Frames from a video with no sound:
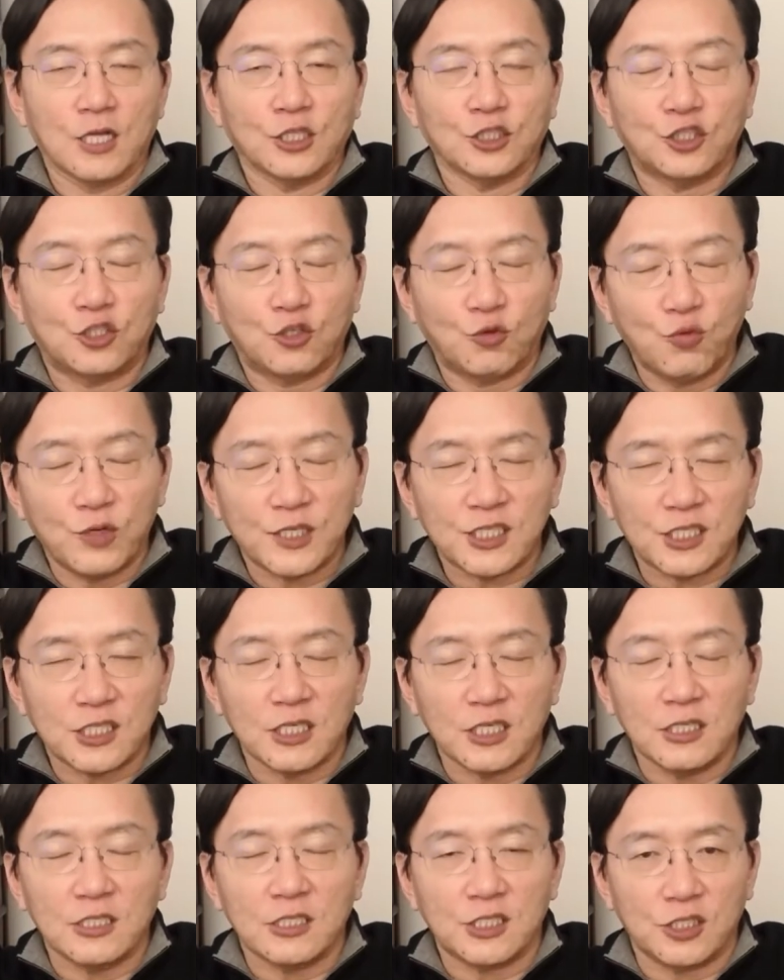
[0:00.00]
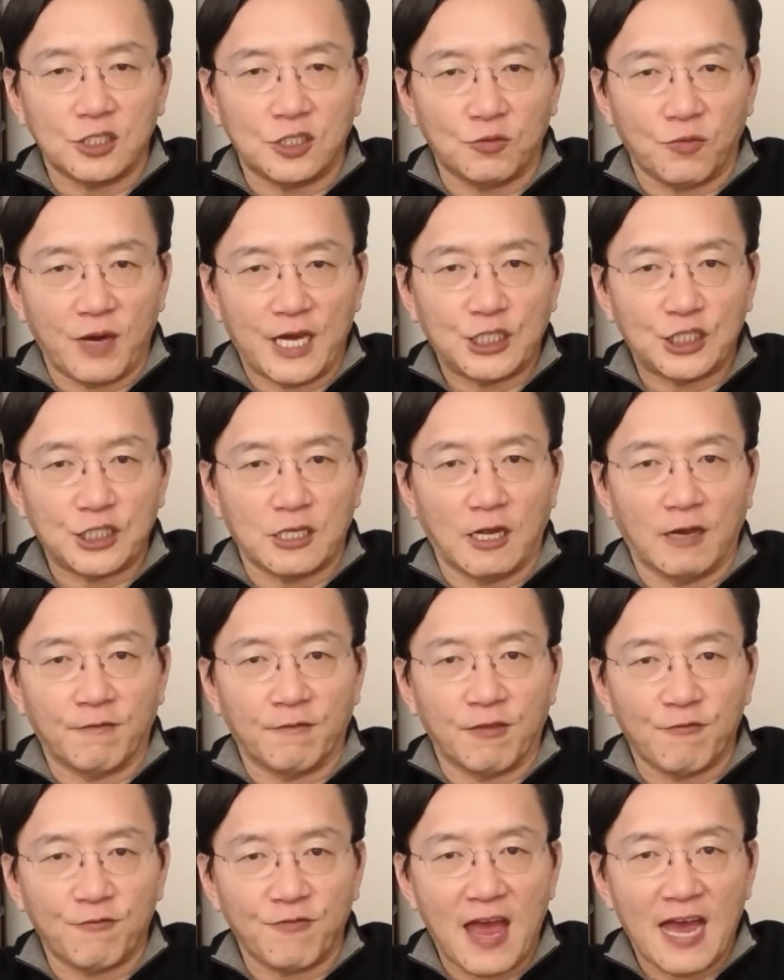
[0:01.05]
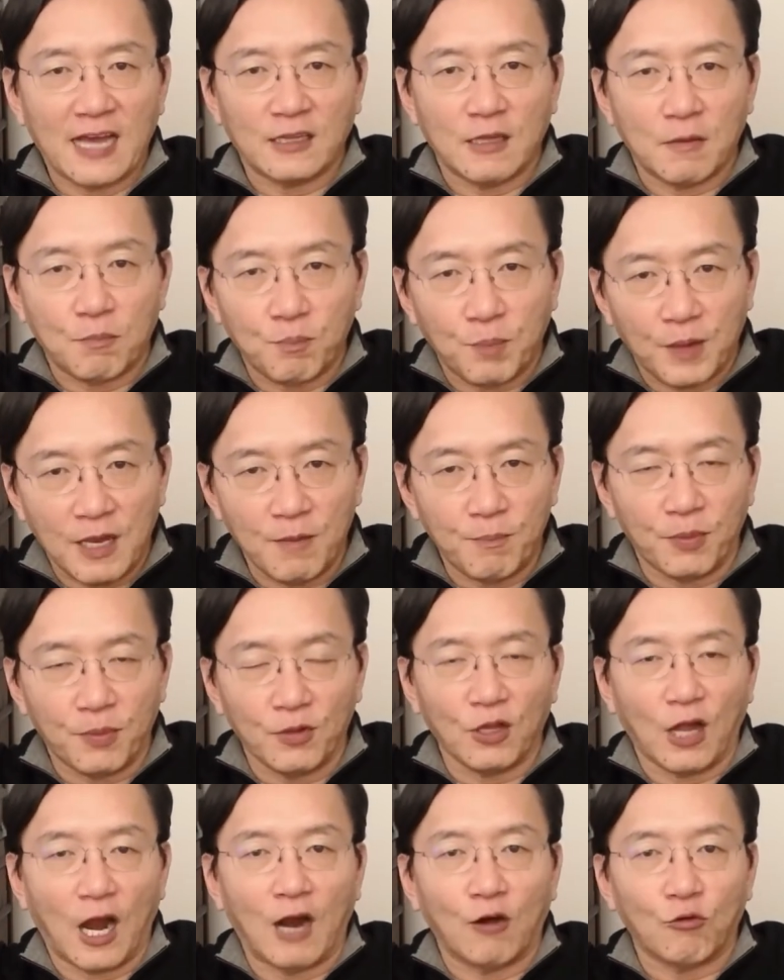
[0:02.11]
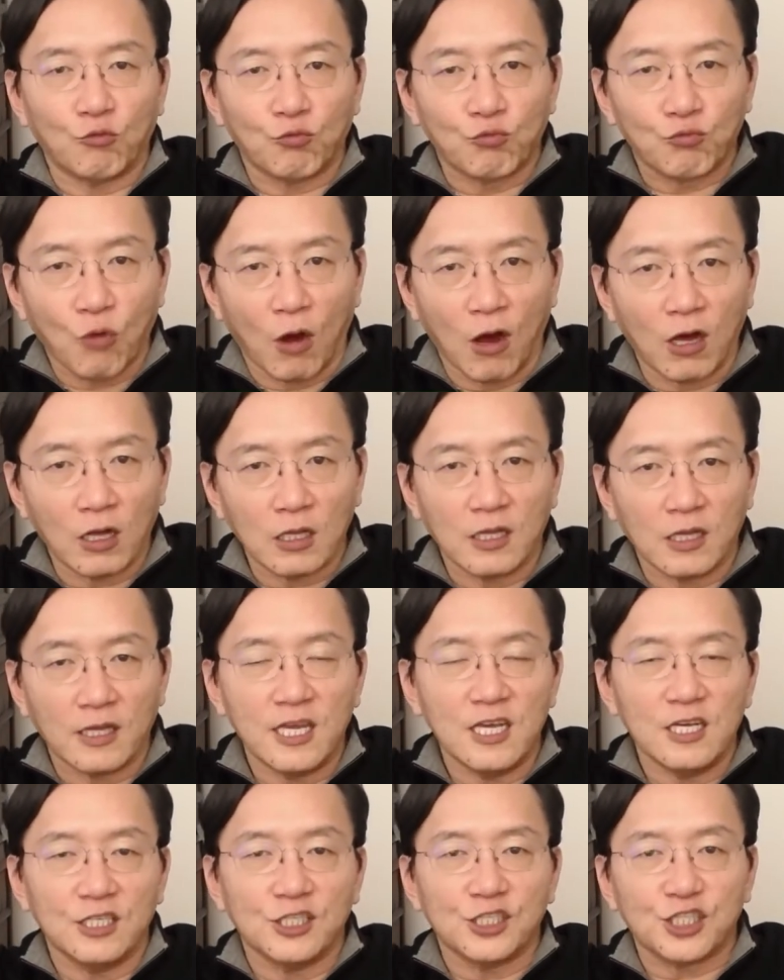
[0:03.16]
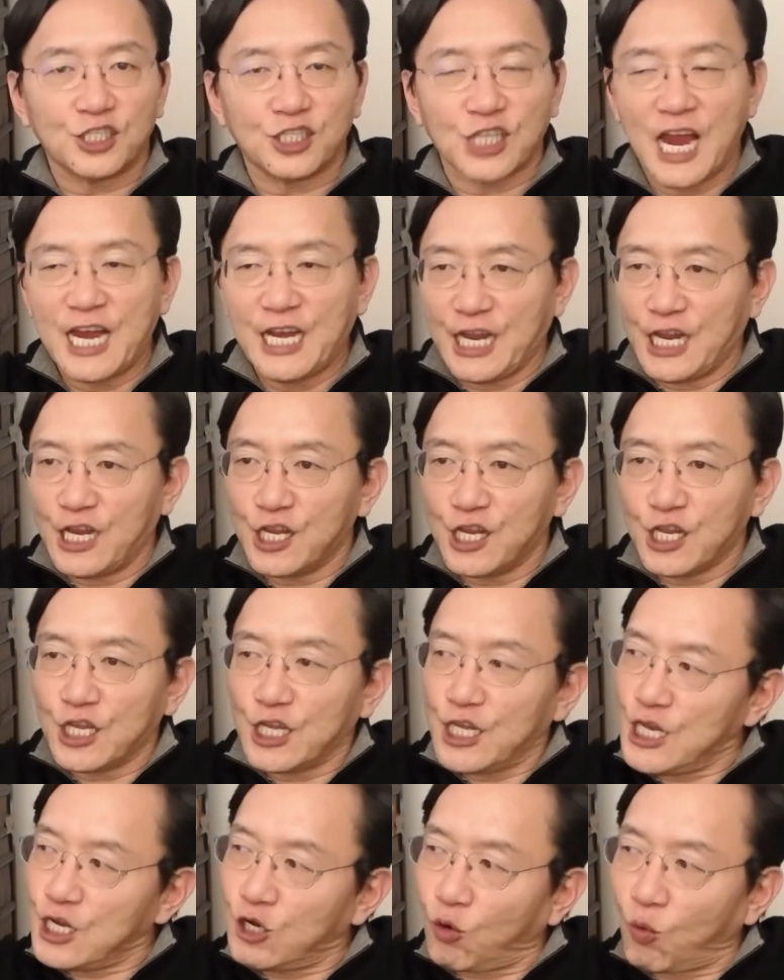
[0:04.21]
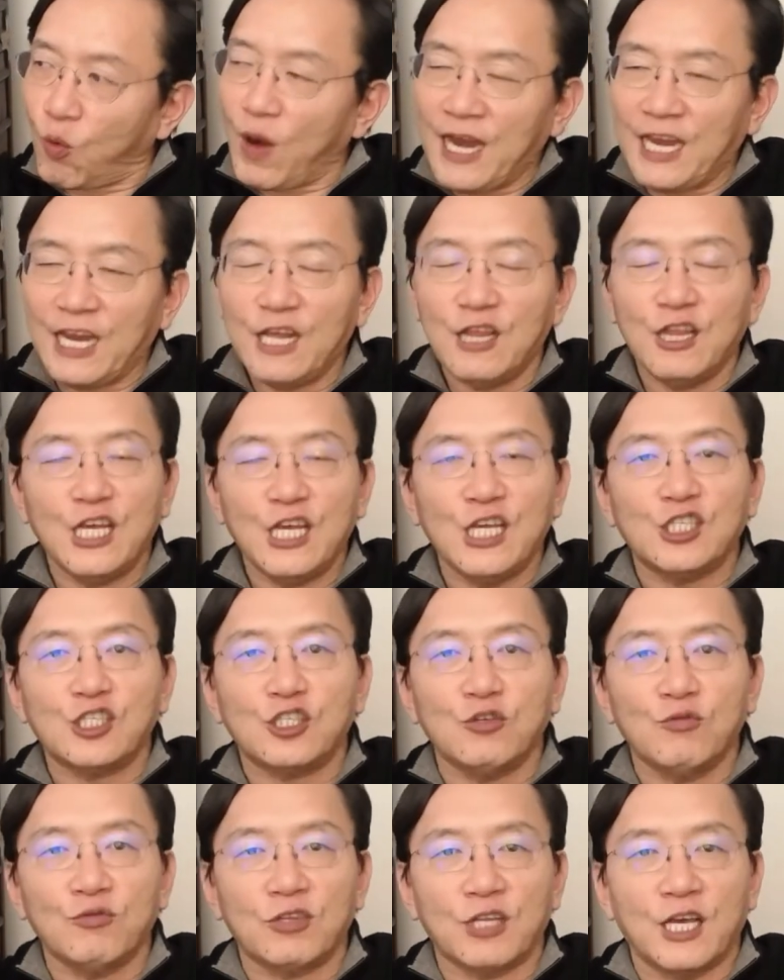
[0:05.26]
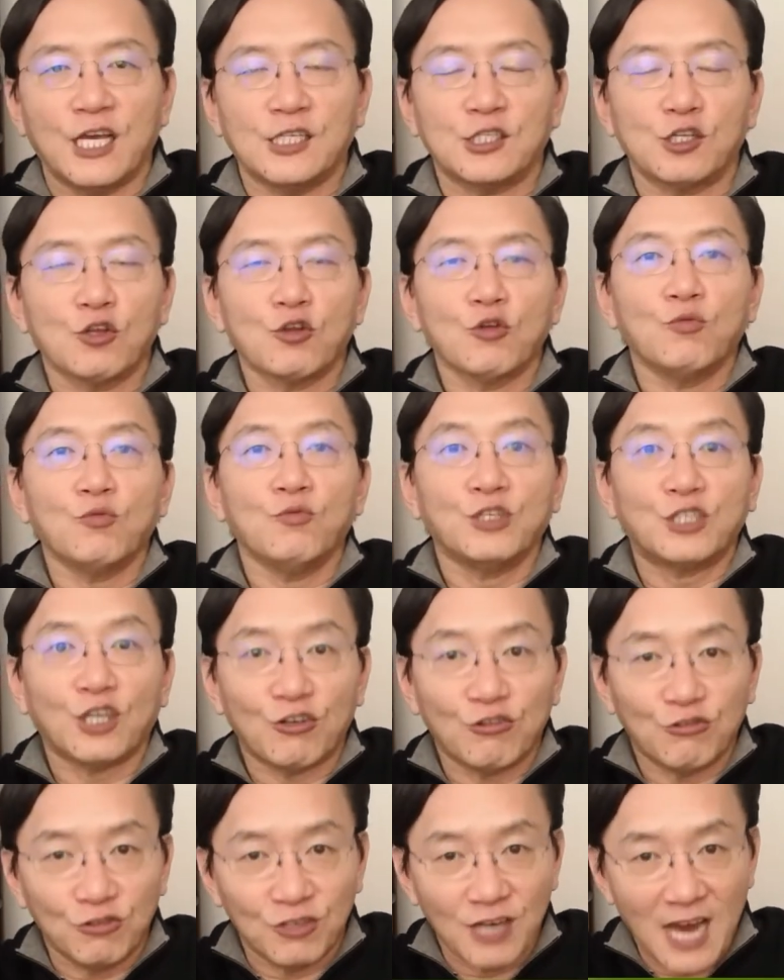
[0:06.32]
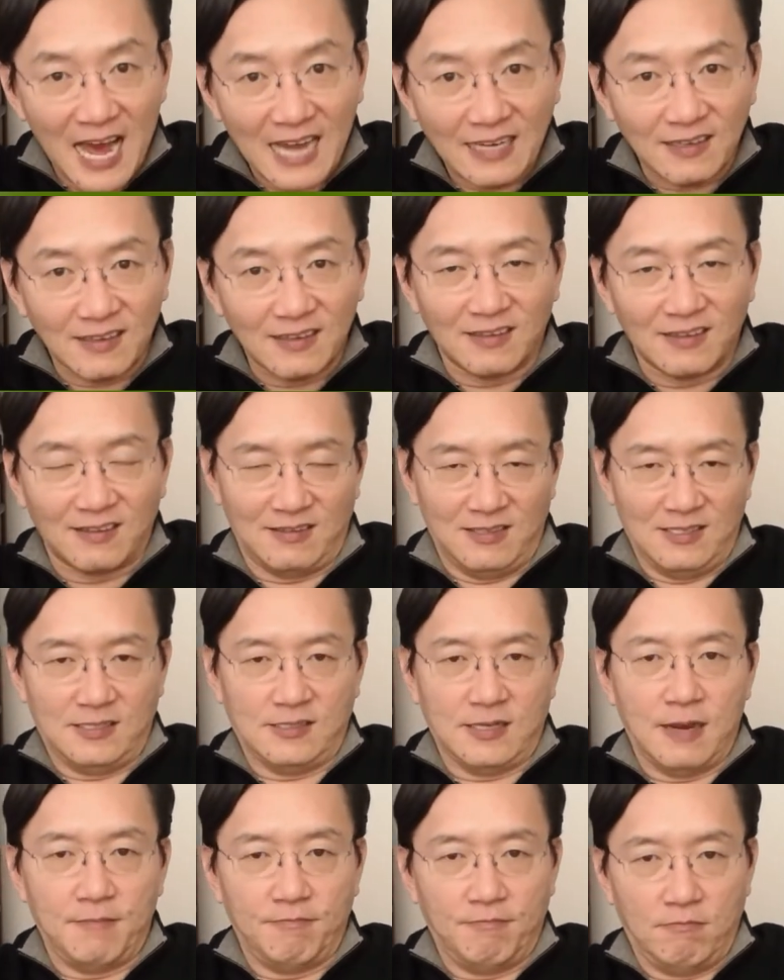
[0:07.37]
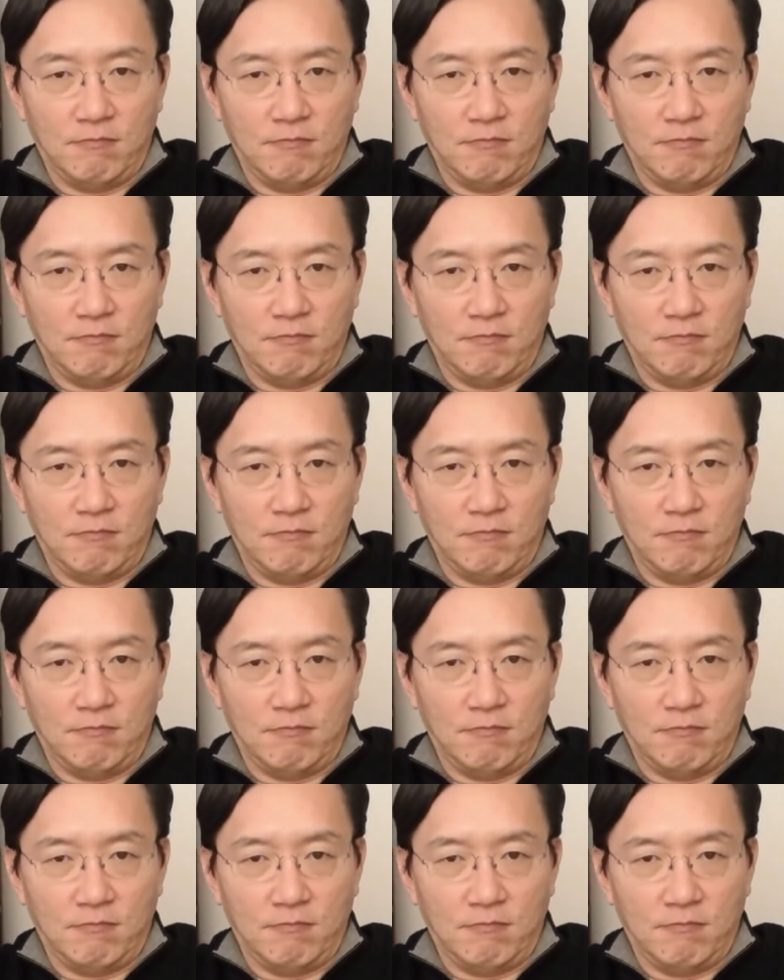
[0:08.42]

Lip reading: twisting the situation of the fact that people are wrongly equating these two things, which are not the same,